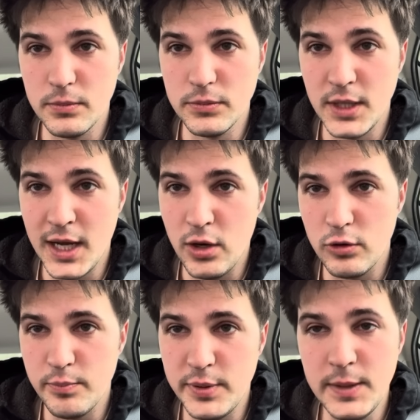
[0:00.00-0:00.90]
Now,
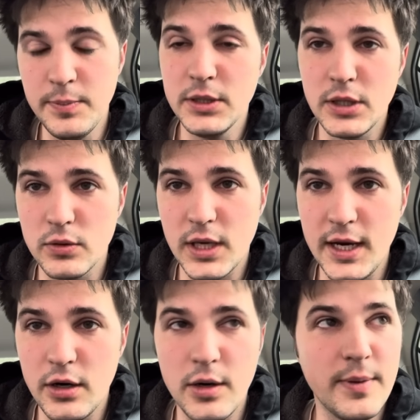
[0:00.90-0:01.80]
people don't
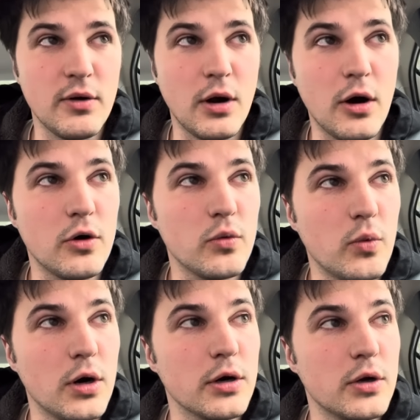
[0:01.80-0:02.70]
care about hard
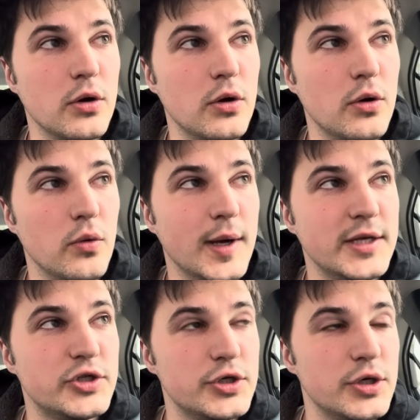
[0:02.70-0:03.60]
work,
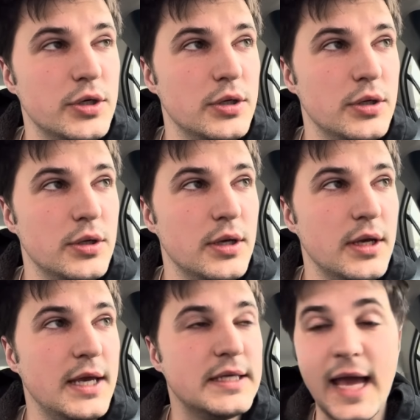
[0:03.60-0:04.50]
which
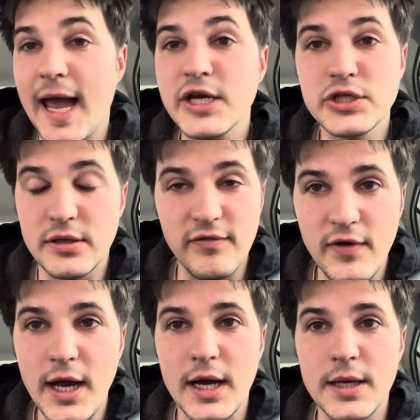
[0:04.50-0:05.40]
is actually
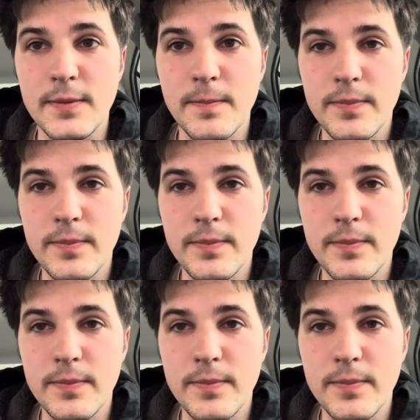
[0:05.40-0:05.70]
fine.